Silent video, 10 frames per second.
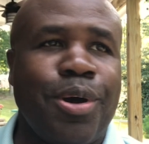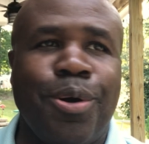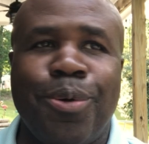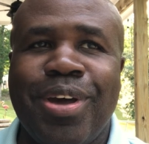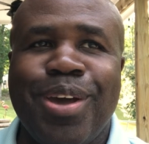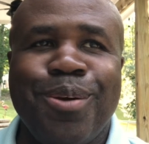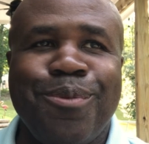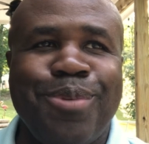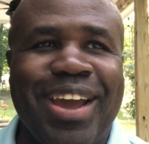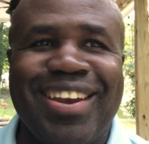no
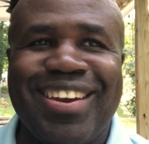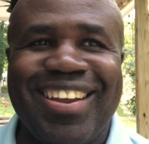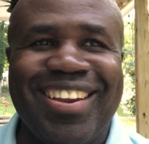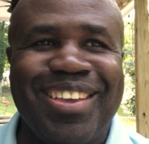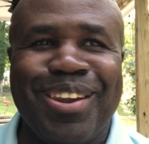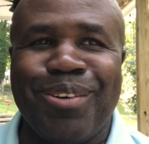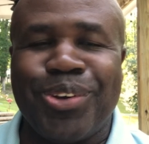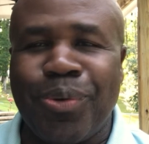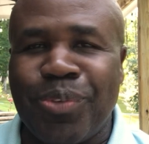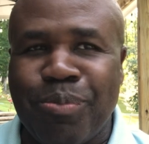right you know
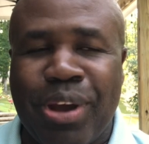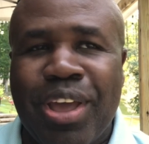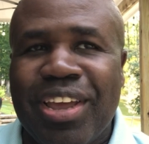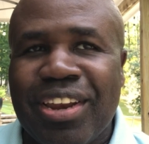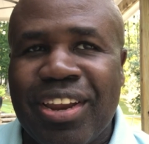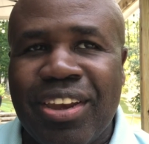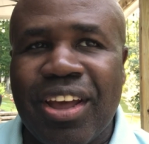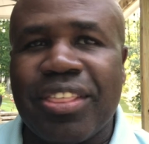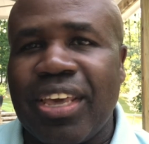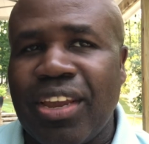shortness of,
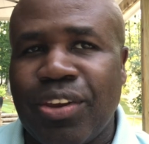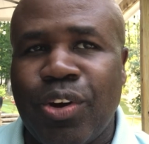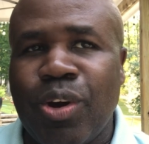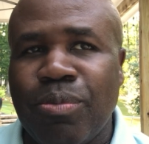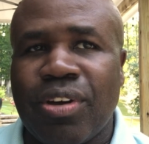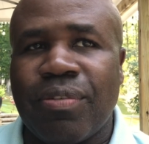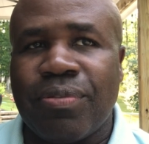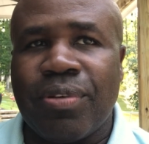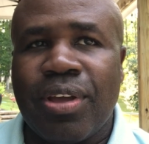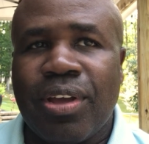nothing in terms
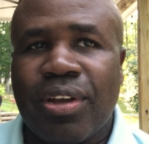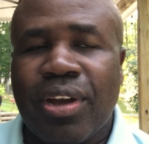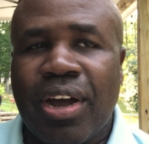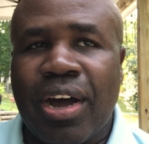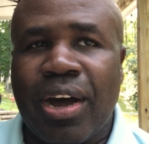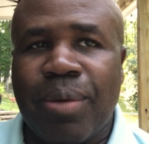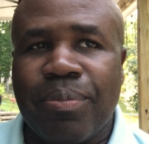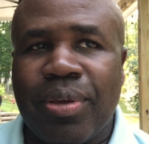of uh,